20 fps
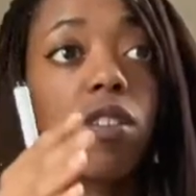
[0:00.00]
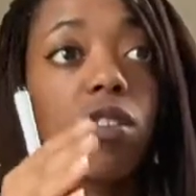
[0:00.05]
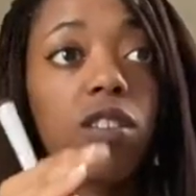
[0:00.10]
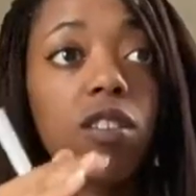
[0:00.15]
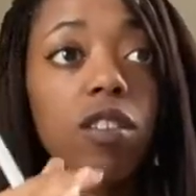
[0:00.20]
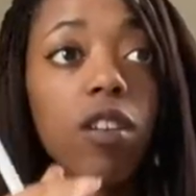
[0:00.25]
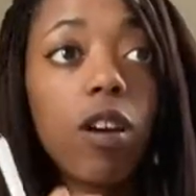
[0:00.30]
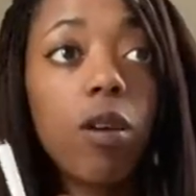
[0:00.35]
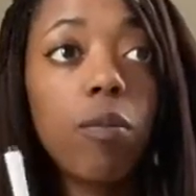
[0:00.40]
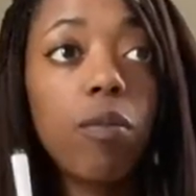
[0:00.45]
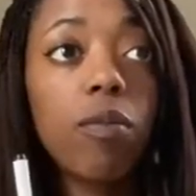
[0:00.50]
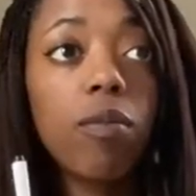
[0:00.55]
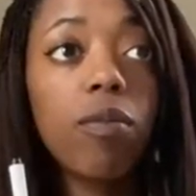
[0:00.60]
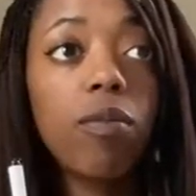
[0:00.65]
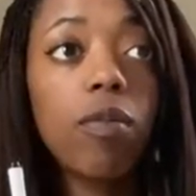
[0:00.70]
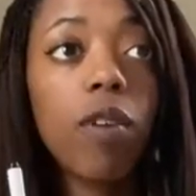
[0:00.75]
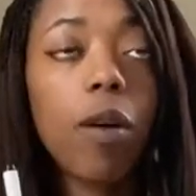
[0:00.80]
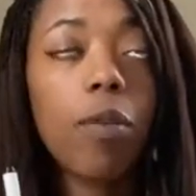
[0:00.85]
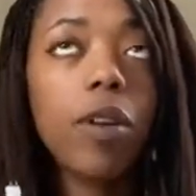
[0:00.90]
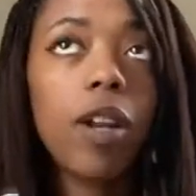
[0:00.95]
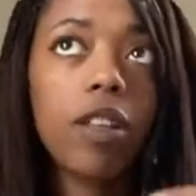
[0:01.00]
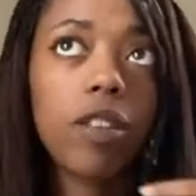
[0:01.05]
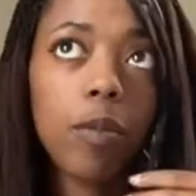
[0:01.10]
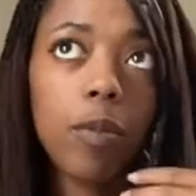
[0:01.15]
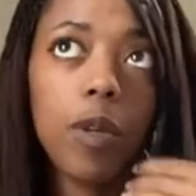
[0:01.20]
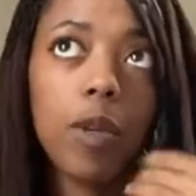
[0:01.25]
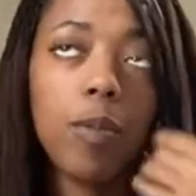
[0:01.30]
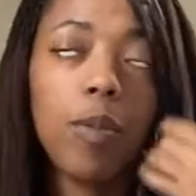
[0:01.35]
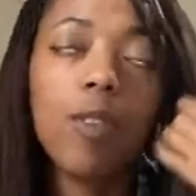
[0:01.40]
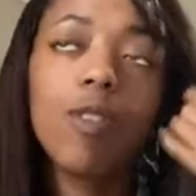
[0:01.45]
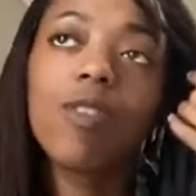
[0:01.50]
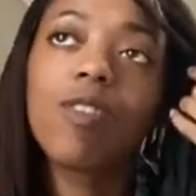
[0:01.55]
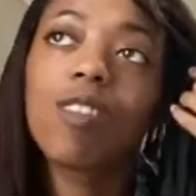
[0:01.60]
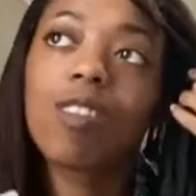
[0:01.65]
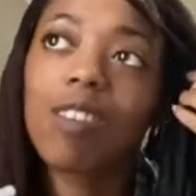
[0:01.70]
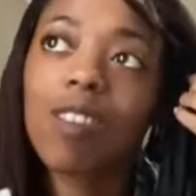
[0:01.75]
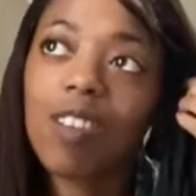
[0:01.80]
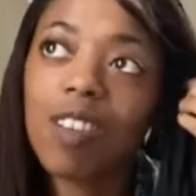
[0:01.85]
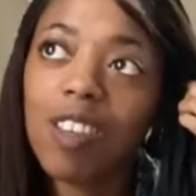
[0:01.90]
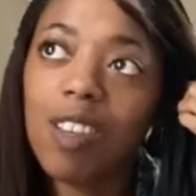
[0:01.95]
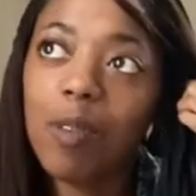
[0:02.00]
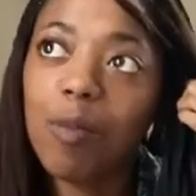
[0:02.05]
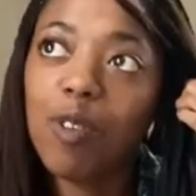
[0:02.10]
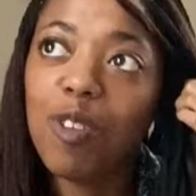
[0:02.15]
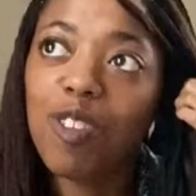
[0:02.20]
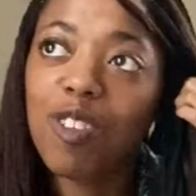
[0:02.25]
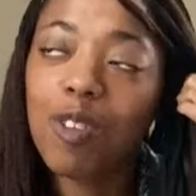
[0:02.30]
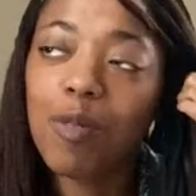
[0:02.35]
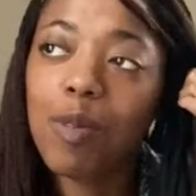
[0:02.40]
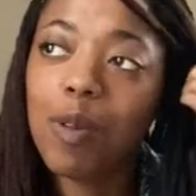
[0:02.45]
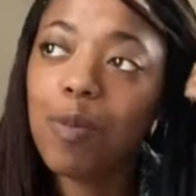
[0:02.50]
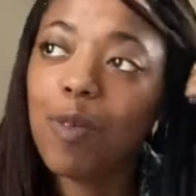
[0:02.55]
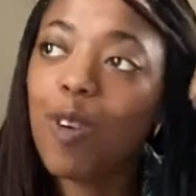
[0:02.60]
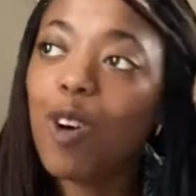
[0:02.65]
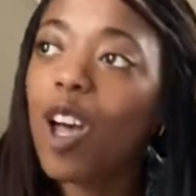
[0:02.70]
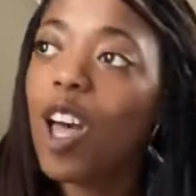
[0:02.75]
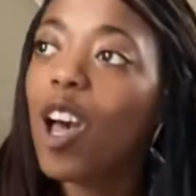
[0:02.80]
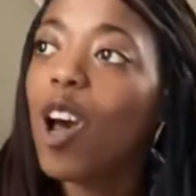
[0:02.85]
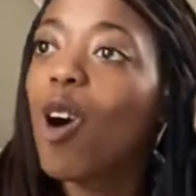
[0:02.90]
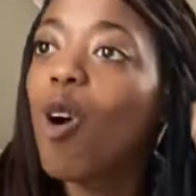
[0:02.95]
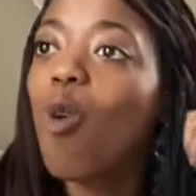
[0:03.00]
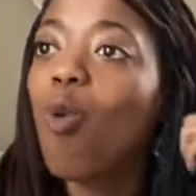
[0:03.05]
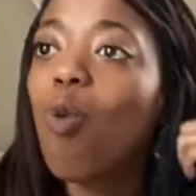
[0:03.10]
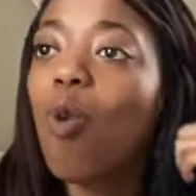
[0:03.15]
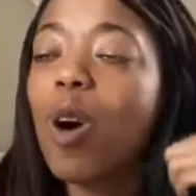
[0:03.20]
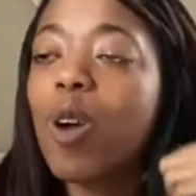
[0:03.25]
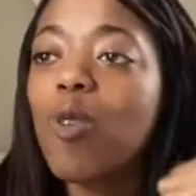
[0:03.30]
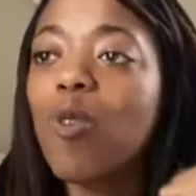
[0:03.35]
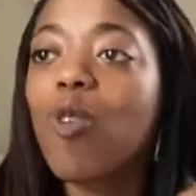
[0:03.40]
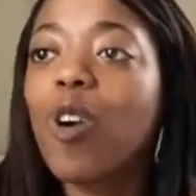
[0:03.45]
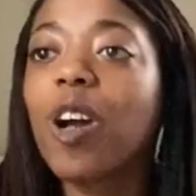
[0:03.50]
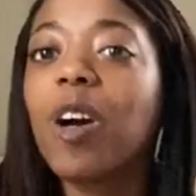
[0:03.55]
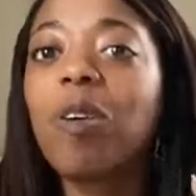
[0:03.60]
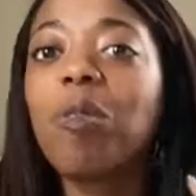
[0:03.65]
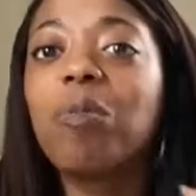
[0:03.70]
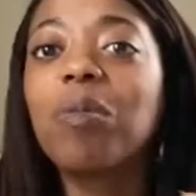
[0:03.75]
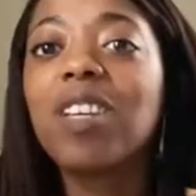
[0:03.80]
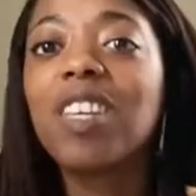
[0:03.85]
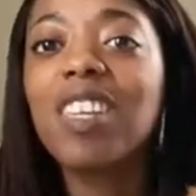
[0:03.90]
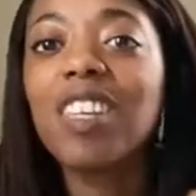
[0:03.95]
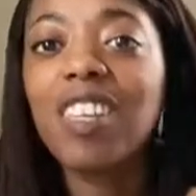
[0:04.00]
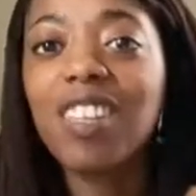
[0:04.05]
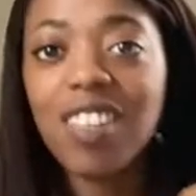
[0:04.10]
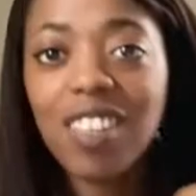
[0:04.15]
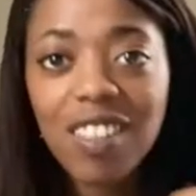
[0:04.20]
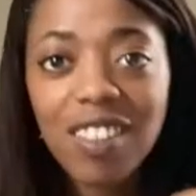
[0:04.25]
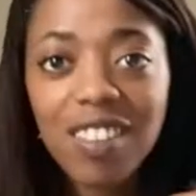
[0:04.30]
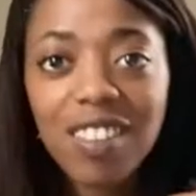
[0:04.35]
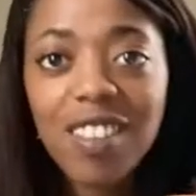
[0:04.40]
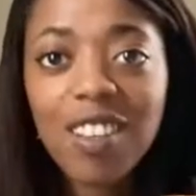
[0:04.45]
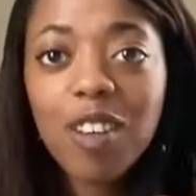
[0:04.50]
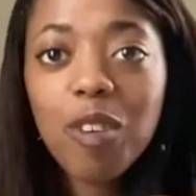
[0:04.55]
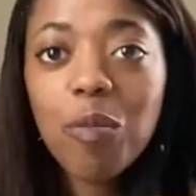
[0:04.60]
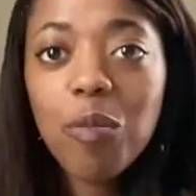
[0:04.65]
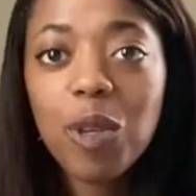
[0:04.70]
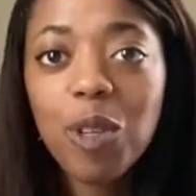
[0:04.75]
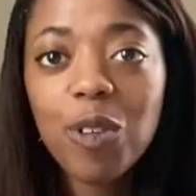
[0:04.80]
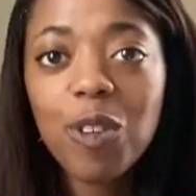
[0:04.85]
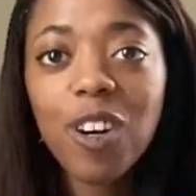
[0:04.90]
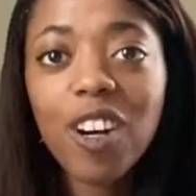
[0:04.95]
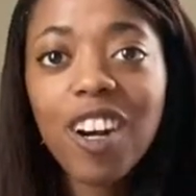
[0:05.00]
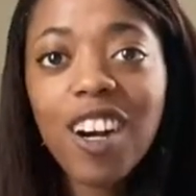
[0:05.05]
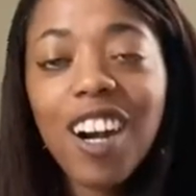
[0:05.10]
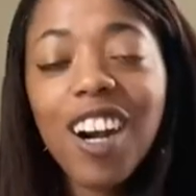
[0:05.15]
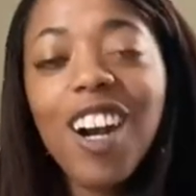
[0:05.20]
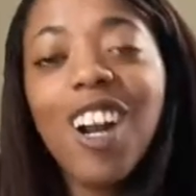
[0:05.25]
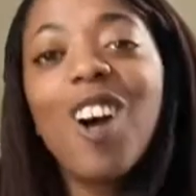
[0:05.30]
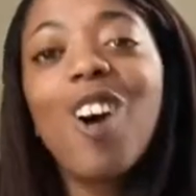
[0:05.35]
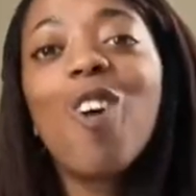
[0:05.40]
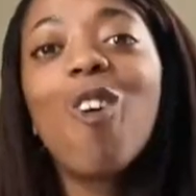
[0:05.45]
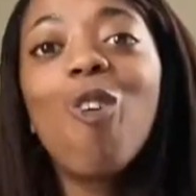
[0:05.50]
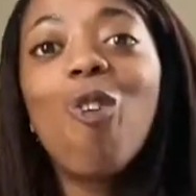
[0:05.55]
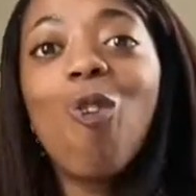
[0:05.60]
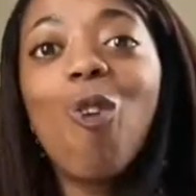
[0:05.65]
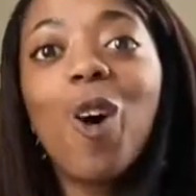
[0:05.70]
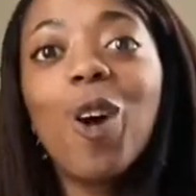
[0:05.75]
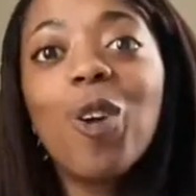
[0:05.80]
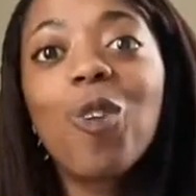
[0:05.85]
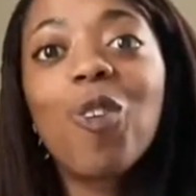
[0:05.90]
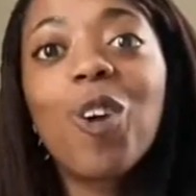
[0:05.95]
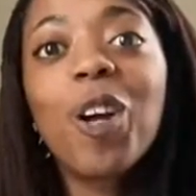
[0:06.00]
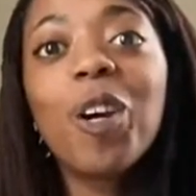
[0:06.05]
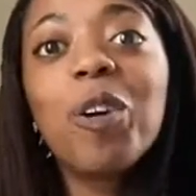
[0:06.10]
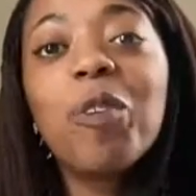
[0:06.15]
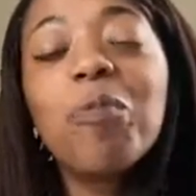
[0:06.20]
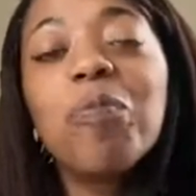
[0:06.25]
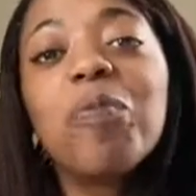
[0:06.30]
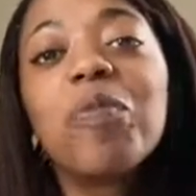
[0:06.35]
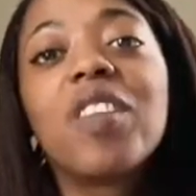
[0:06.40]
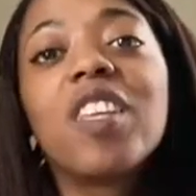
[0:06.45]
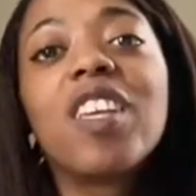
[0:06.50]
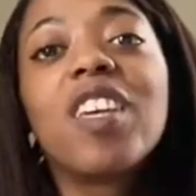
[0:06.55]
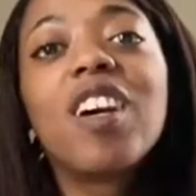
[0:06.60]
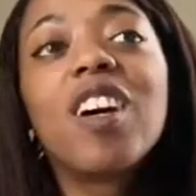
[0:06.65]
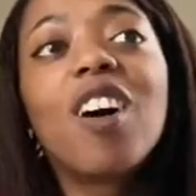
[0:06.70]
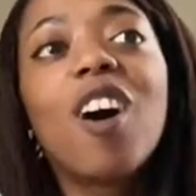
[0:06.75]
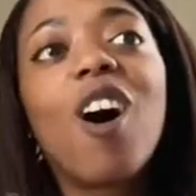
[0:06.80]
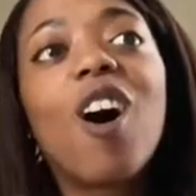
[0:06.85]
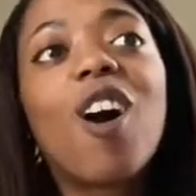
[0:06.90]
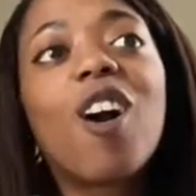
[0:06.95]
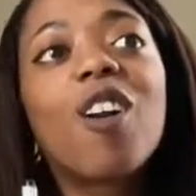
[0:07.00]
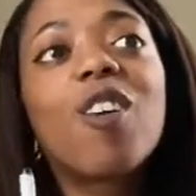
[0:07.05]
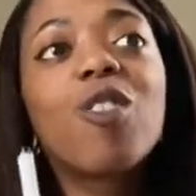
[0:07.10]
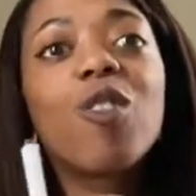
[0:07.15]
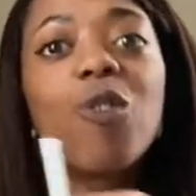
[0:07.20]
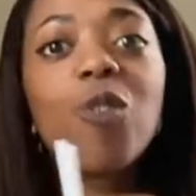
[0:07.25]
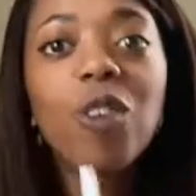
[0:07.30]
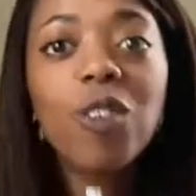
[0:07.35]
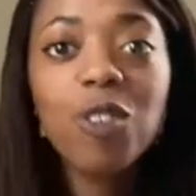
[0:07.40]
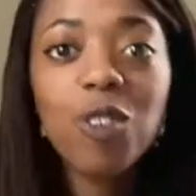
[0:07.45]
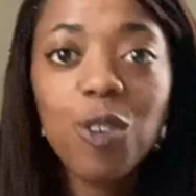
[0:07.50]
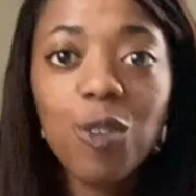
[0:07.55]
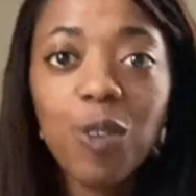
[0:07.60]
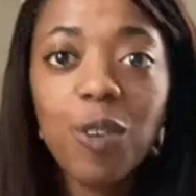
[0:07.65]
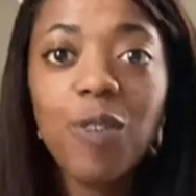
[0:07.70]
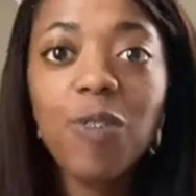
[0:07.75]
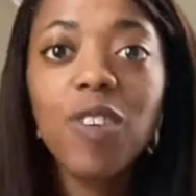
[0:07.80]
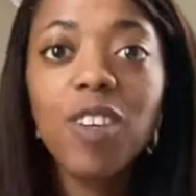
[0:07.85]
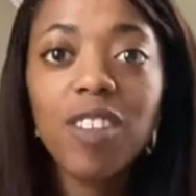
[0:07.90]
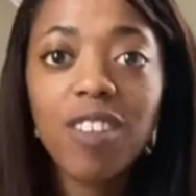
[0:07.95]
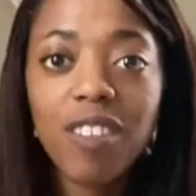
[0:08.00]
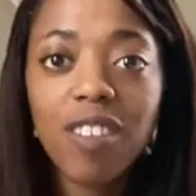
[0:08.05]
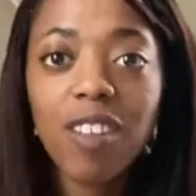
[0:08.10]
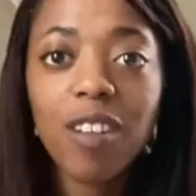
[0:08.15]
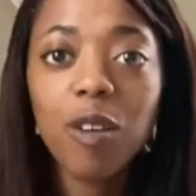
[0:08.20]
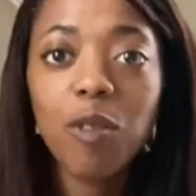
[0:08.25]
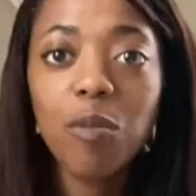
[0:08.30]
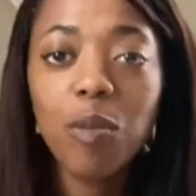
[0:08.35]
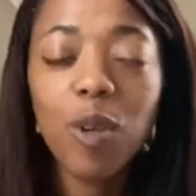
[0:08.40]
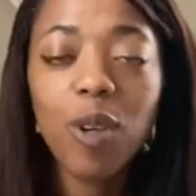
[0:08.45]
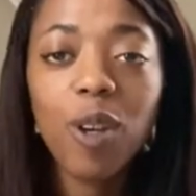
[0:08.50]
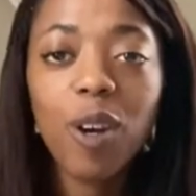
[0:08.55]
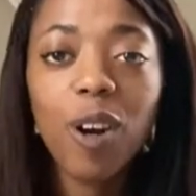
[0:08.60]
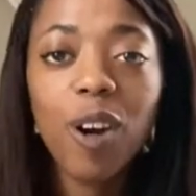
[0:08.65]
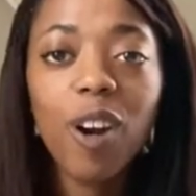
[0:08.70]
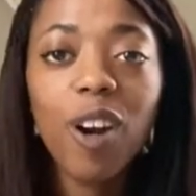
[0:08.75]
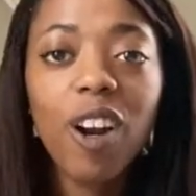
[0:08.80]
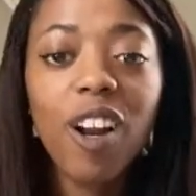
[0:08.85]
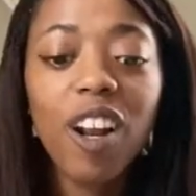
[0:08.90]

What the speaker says: Not the people, keep using this people. One realm is the computer. One realm are the ones who would fix the computer.